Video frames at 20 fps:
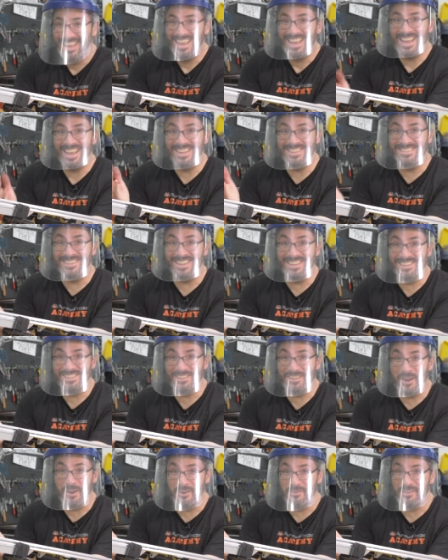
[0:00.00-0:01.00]
it didn't
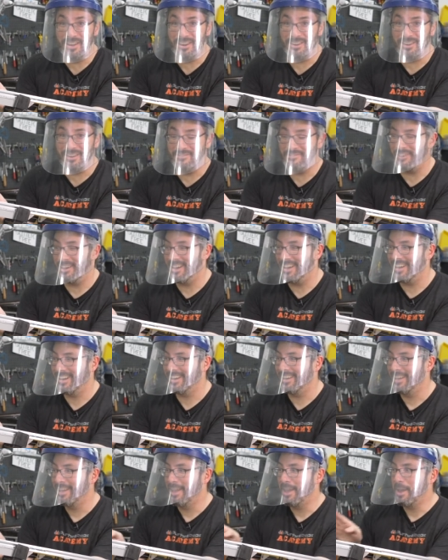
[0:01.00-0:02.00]
go very
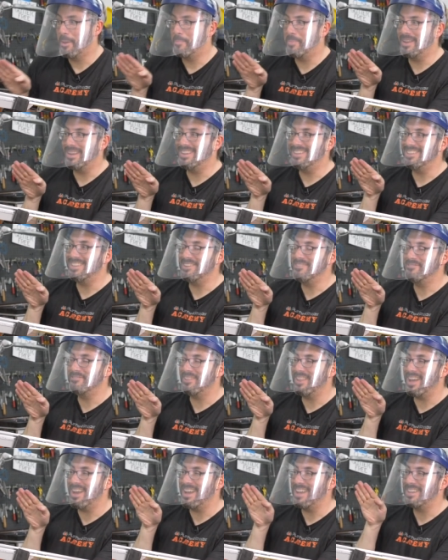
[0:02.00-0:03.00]
far, but it did
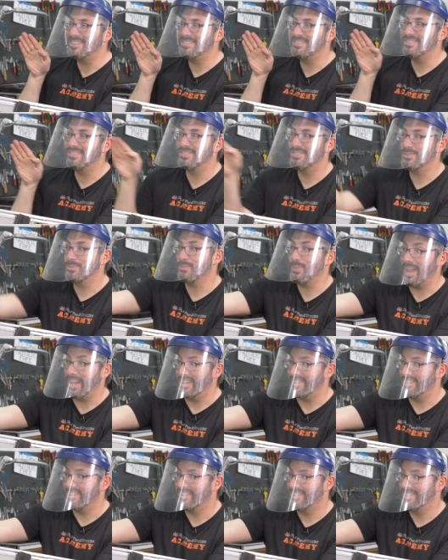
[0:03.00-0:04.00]
fly
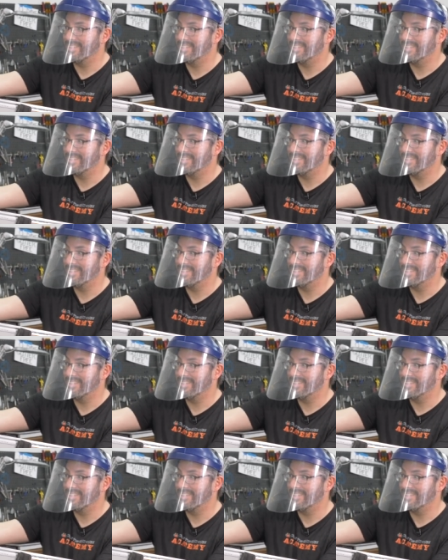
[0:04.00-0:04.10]
straight.